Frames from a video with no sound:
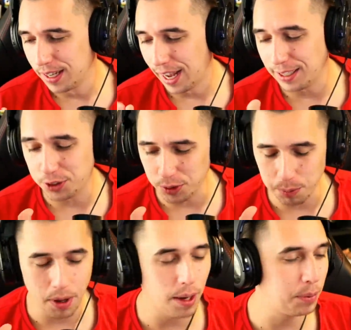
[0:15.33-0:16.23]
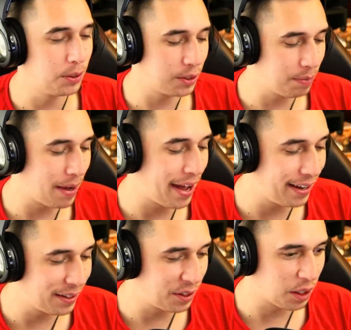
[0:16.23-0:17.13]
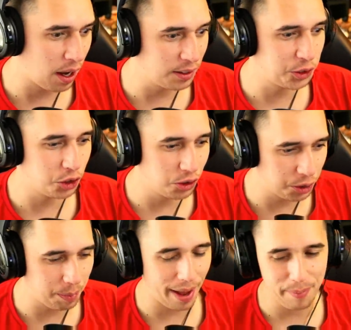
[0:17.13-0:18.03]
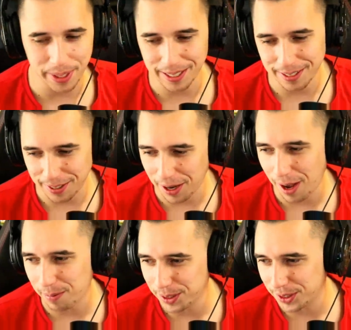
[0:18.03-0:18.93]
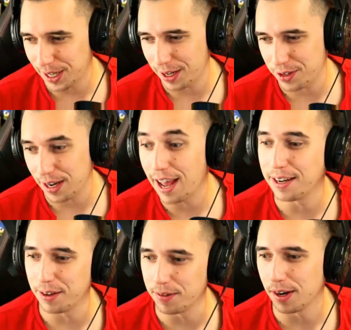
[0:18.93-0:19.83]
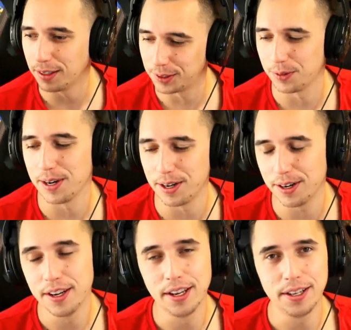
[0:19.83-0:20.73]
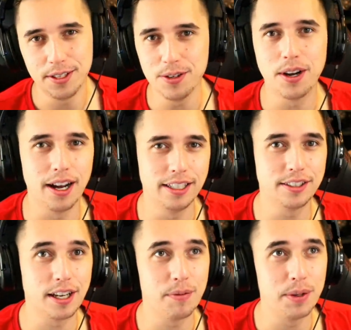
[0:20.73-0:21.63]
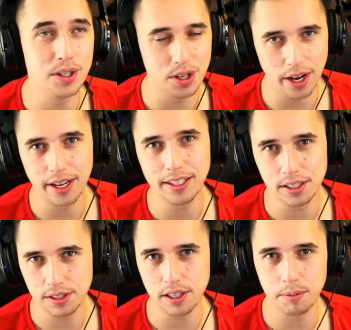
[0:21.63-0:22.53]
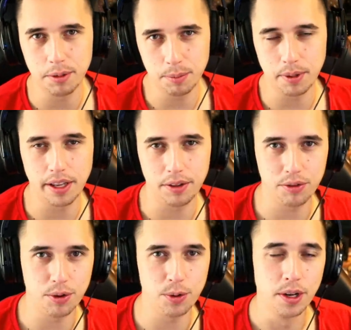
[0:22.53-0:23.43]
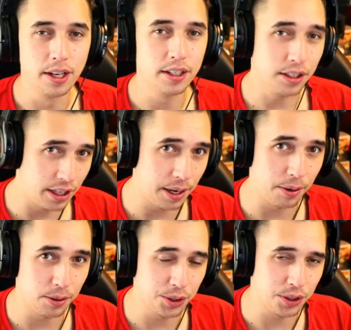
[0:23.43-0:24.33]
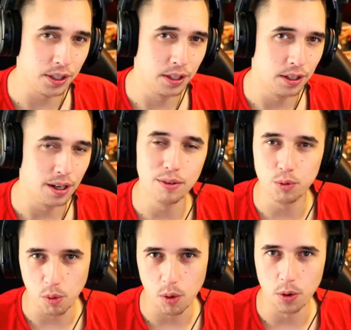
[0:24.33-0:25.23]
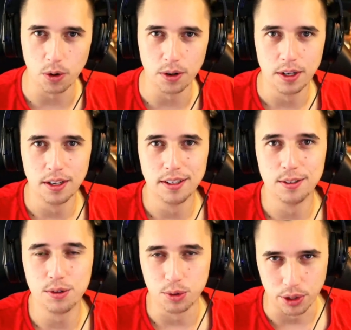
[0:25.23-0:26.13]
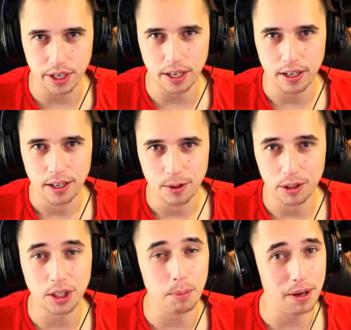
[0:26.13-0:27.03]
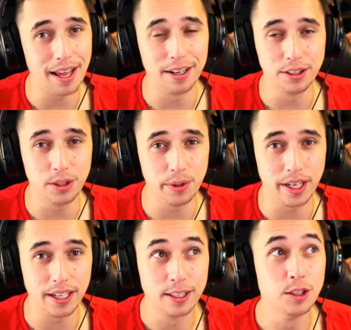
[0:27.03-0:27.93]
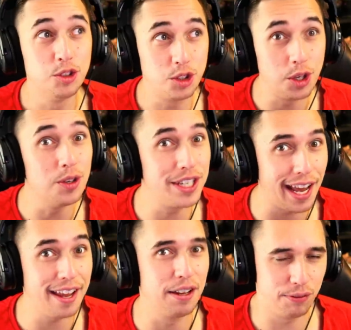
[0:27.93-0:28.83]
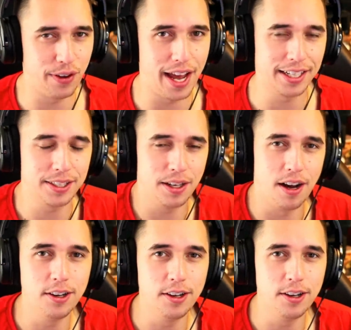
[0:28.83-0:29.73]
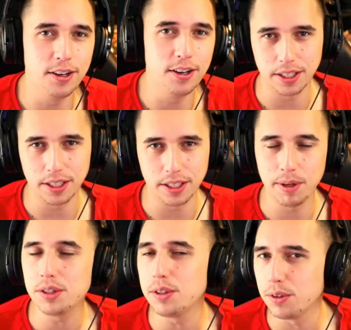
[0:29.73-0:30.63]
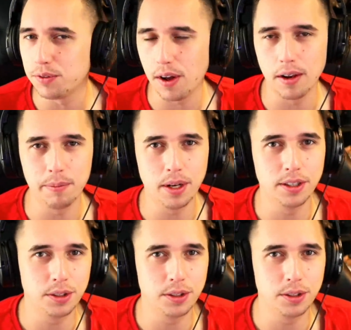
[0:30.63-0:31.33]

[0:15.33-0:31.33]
And due to popular demand and the constant spamming in the comment section and even on Twitter, you guys have been dying to see me play through Gears of War 3, which I plan on doing today, in fact, on Twitch. So make sure you do follow me on